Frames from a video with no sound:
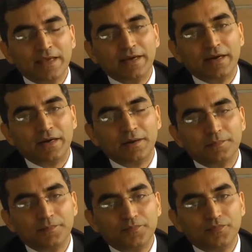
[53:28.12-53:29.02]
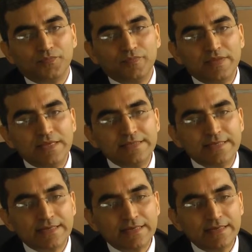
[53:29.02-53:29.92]
The
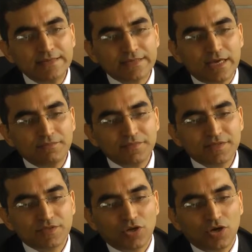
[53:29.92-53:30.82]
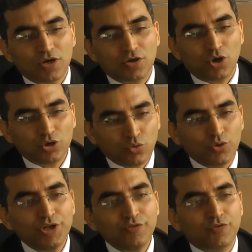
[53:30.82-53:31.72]
settledness comes not
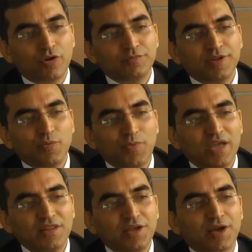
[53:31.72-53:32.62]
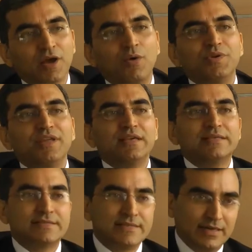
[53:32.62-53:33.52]
only from the way the accounting
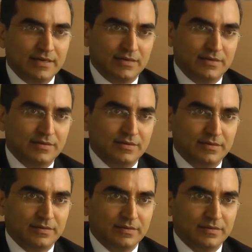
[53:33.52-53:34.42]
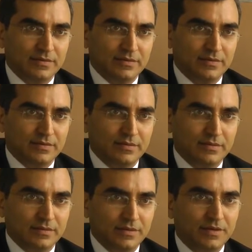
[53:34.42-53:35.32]
is done,
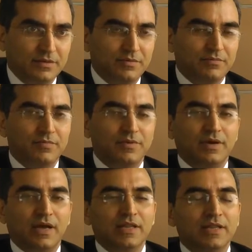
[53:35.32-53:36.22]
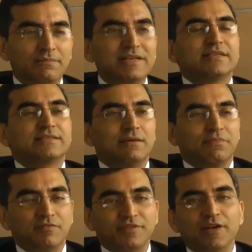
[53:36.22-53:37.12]
and then the best
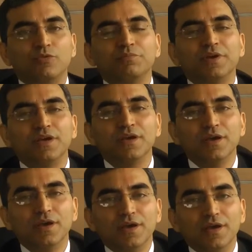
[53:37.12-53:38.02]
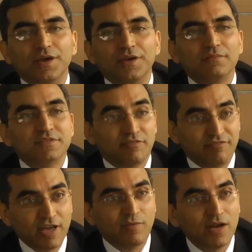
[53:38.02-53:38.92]
example of that would be in terms of
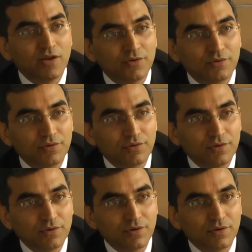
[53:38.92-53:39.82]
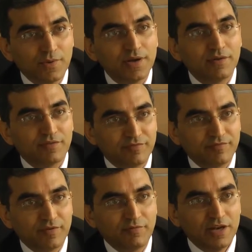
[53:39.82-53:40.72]
fair value
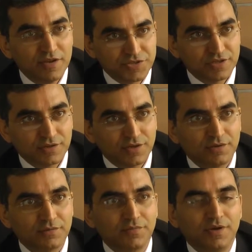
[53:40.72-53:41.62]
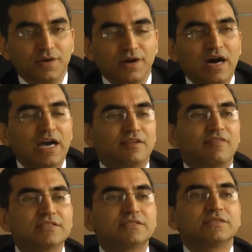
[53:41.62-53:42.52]
valuation.
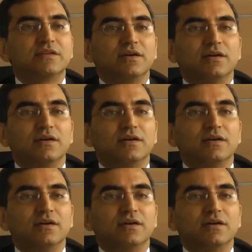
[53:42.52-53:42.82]
IFRS